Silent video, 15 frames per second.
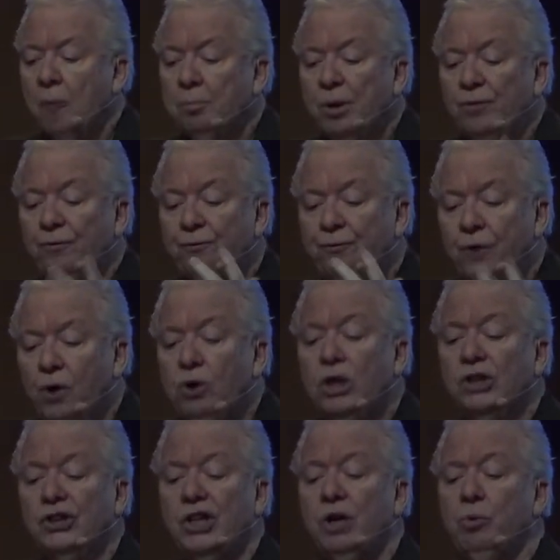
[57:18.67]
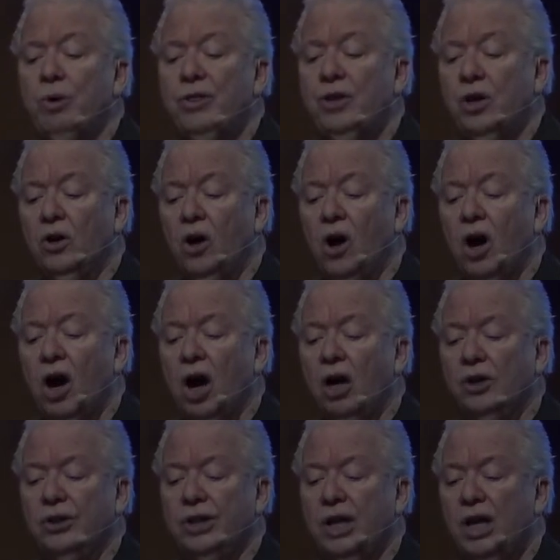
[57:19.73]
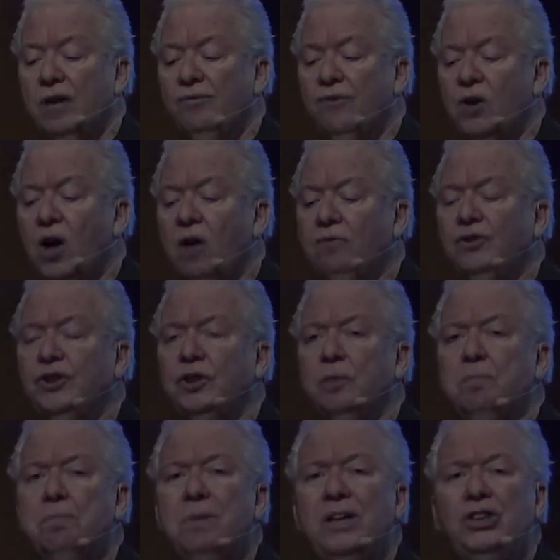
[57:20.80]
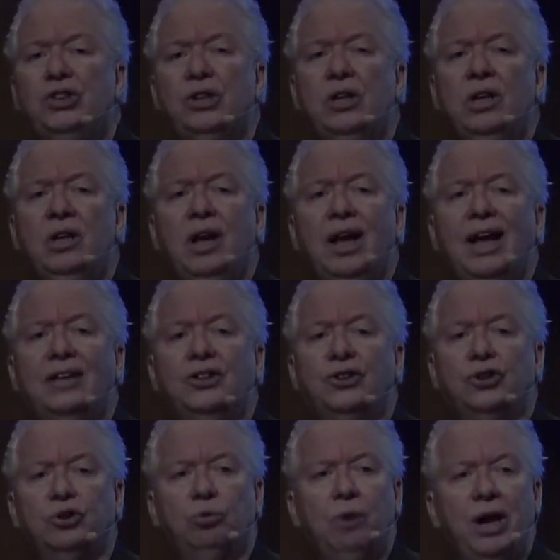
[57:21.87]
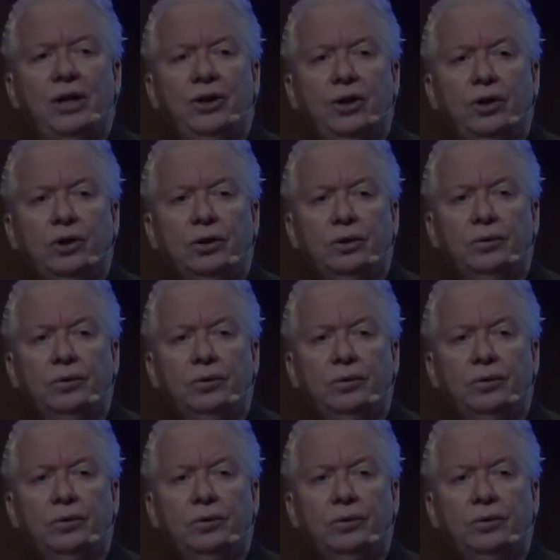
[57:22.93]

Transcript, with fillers: But focusing with your heart involves submission and surrender.